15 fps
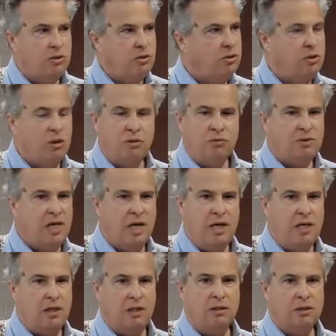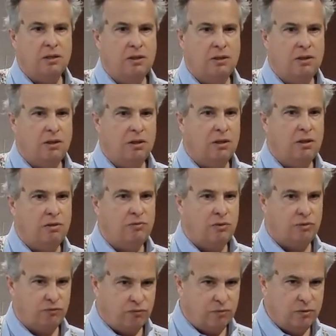Don't take of
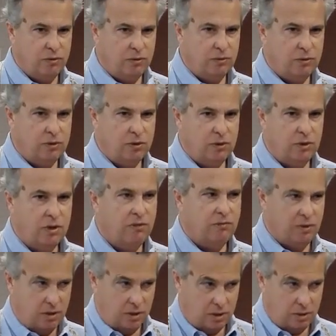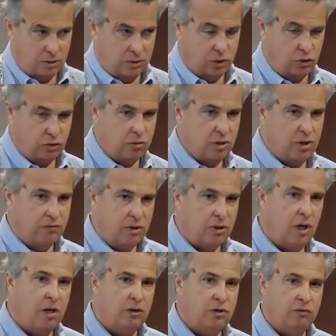the fruit of the, knowledge, the tree of the
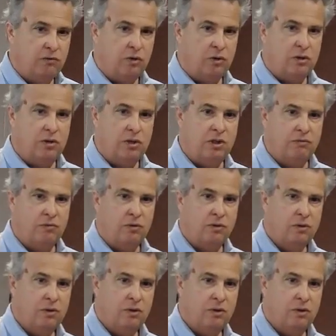knowledge of good and evil.